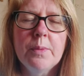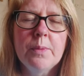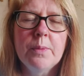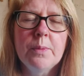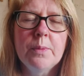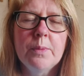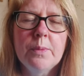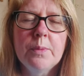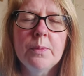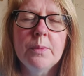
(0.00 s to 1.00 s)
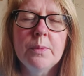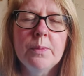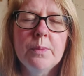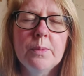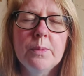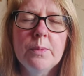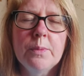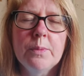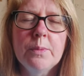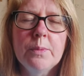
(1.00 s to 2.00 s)

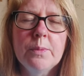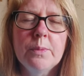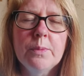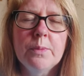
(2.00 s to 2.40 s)
(no one is talking)